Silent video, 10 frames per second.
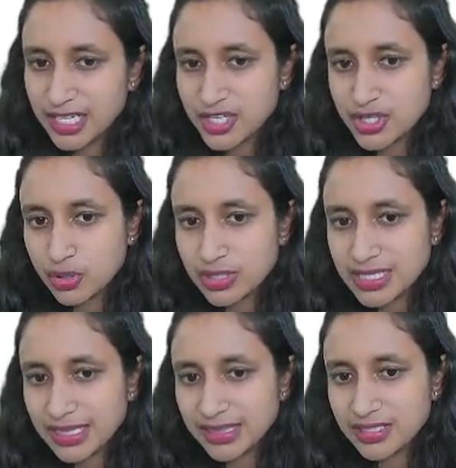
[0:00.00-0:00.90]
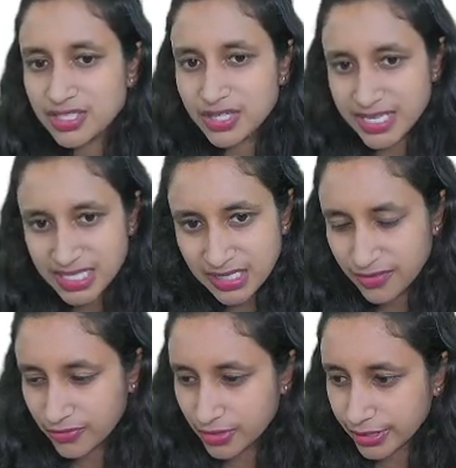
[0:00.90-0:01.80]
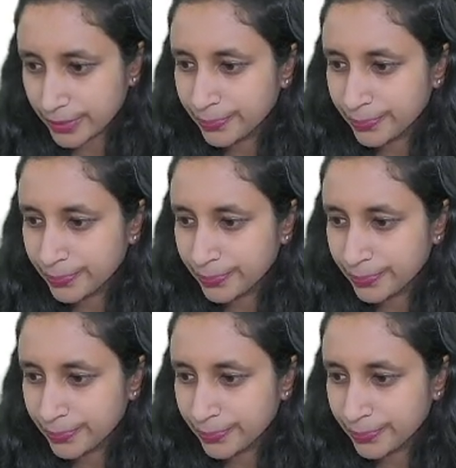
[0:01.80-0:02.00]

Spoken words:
it shows that the strains are different.